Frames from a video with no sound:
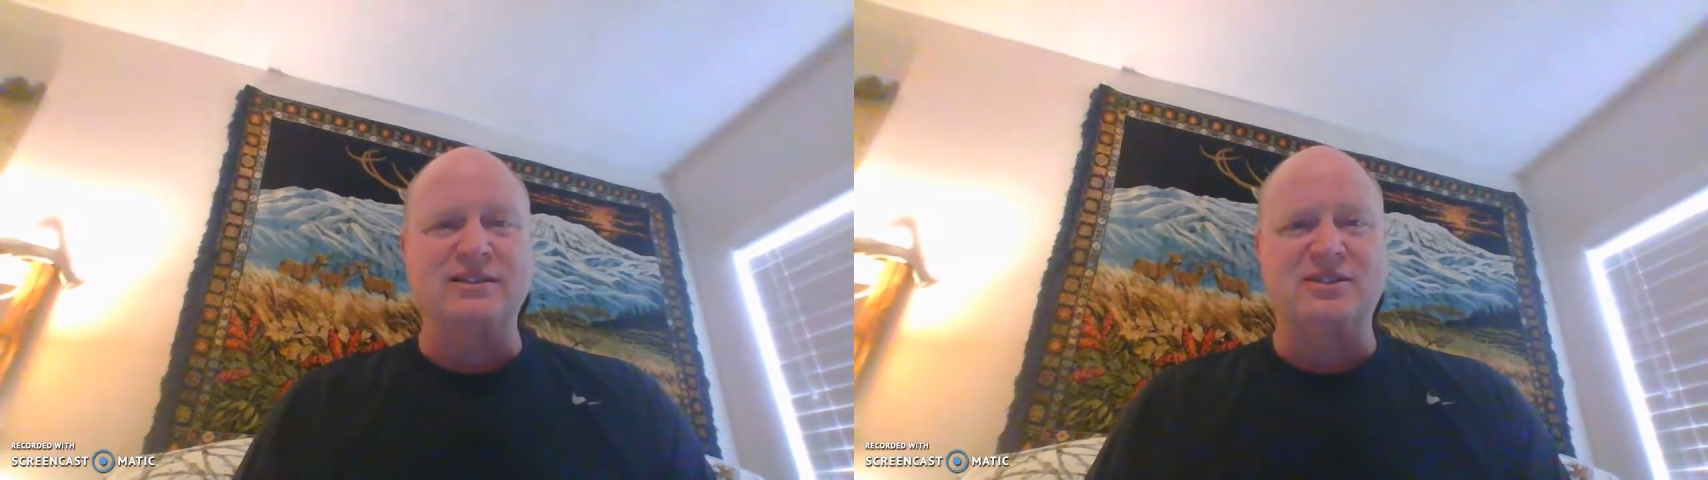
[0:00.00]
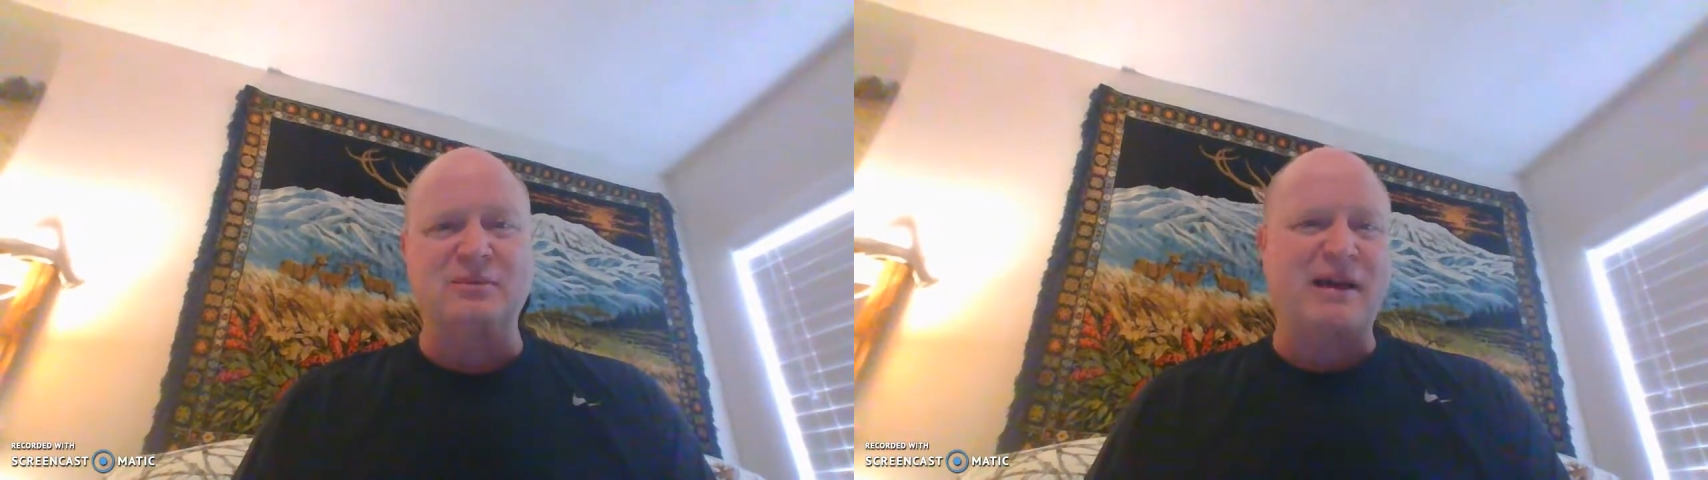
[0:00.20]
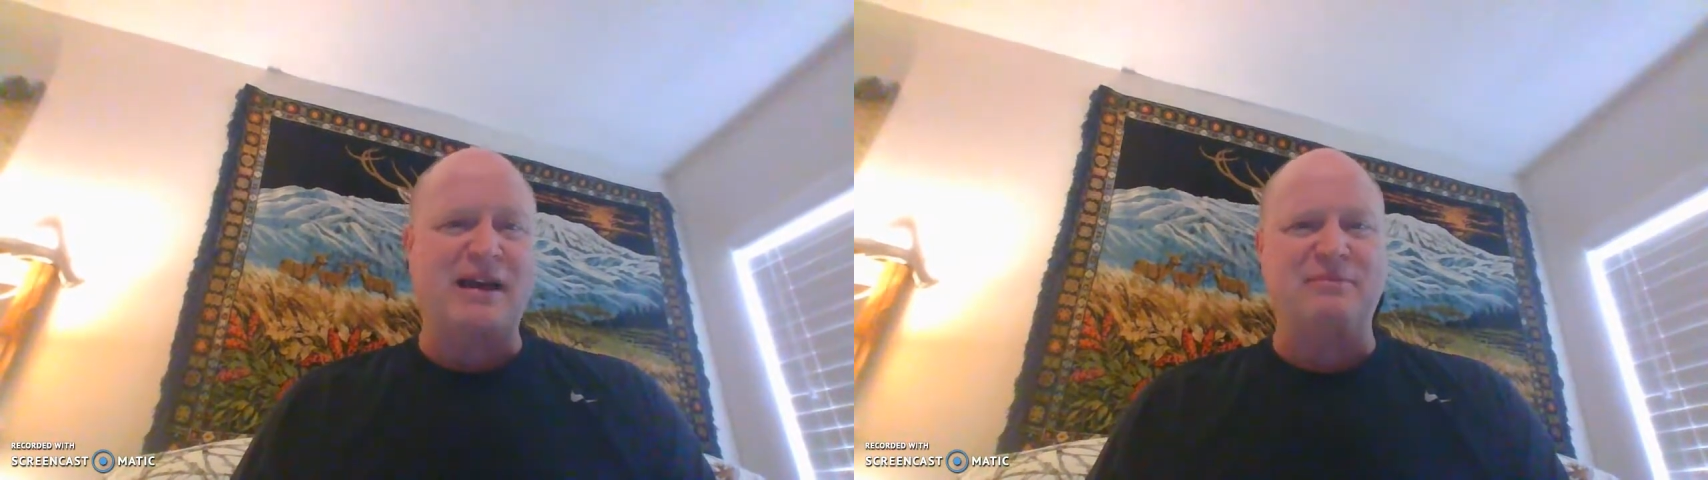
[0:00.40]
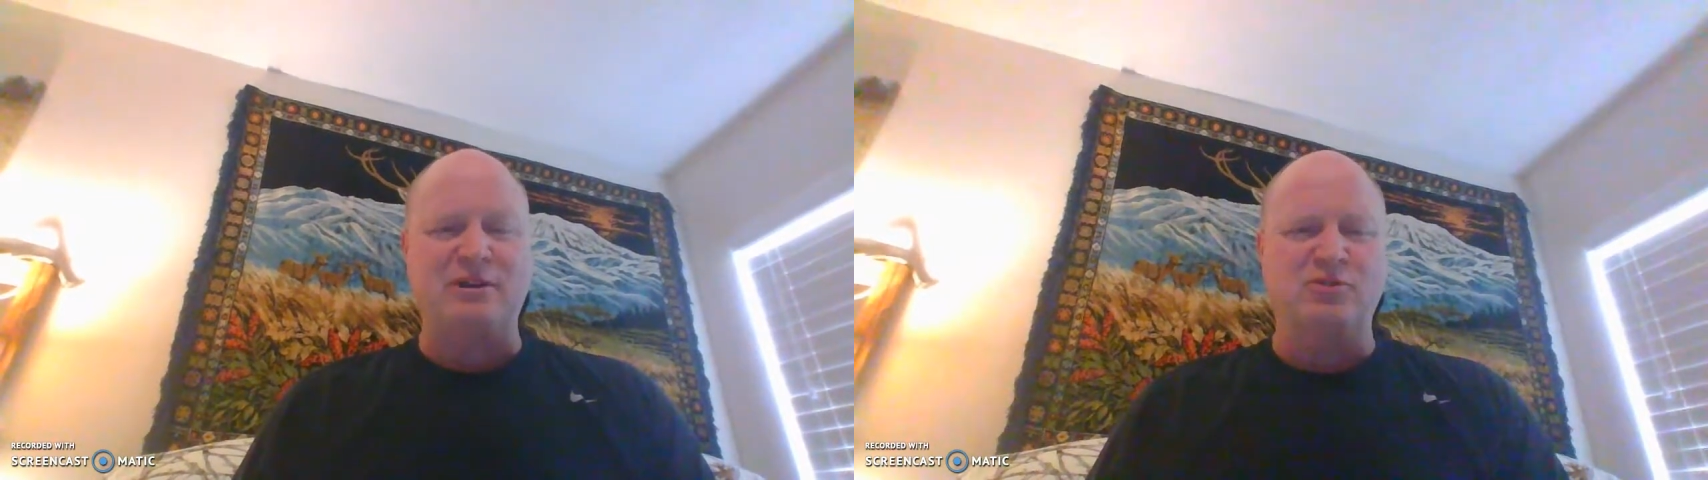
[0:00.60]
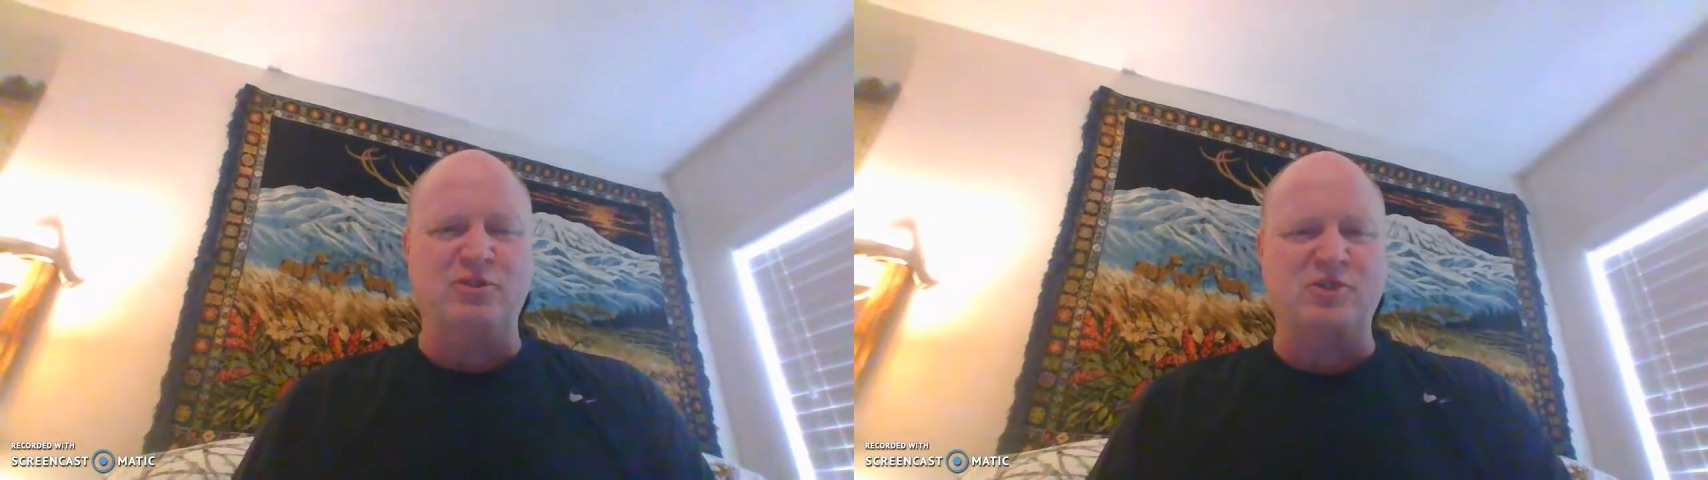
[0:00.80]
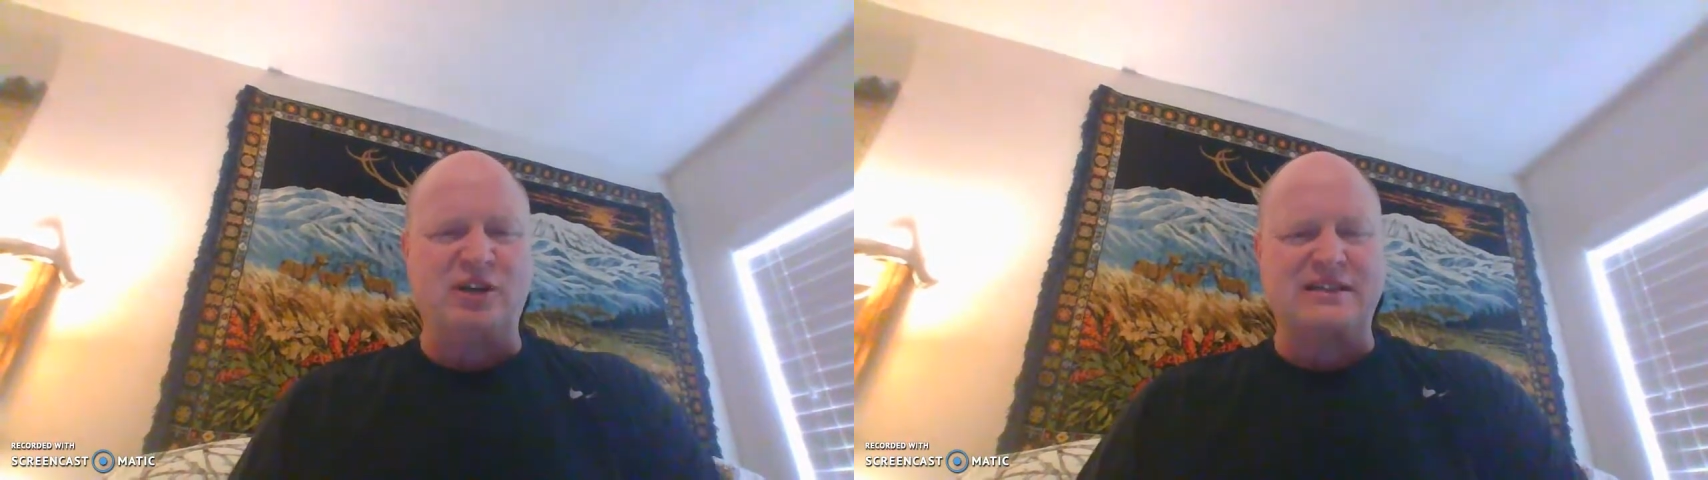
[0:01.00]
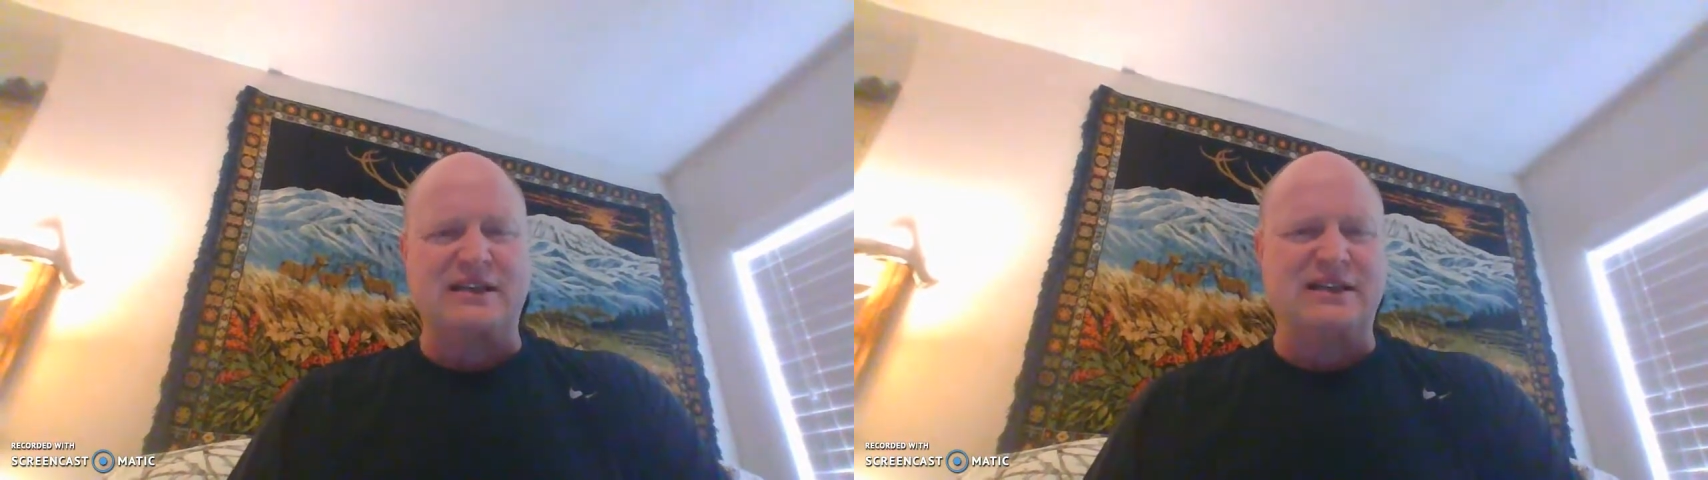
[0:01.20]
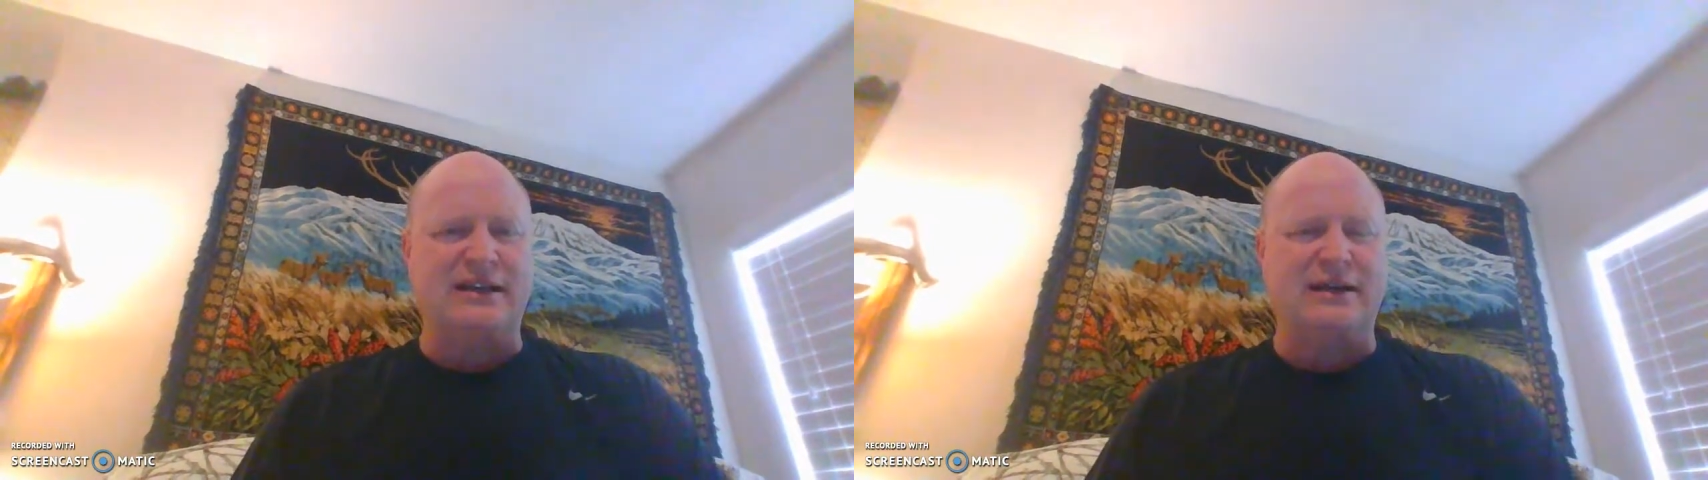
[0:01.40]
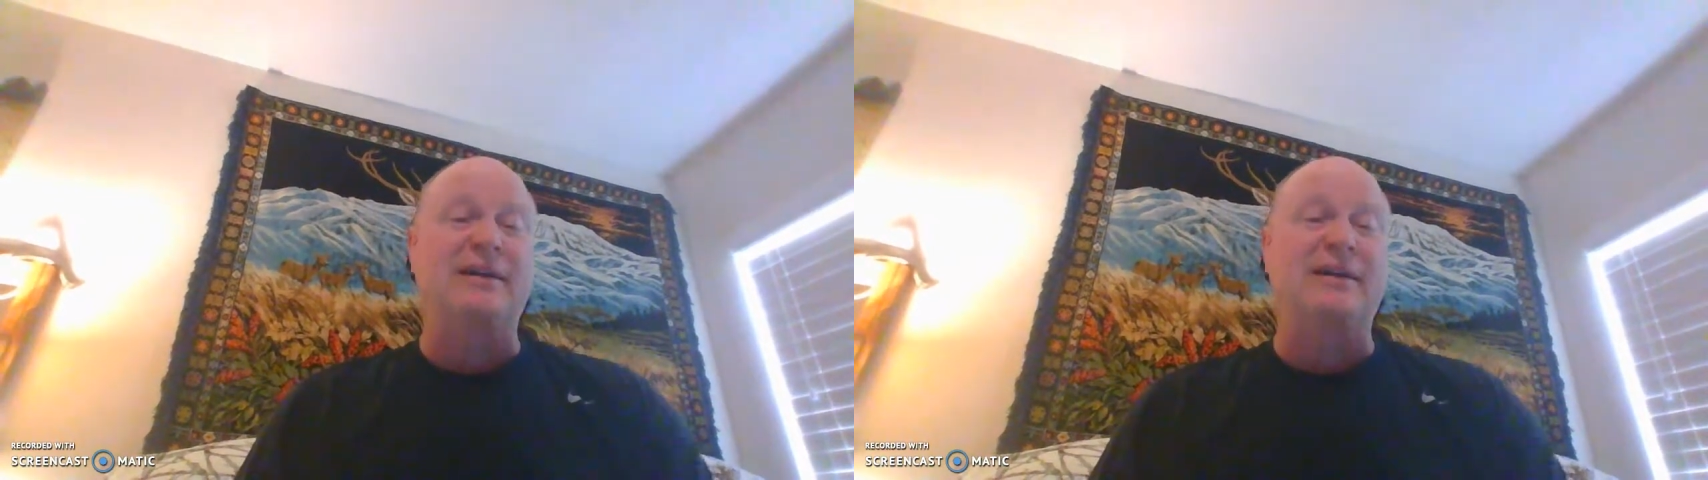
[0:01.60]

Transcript: just a back bedroom, trying to set it up.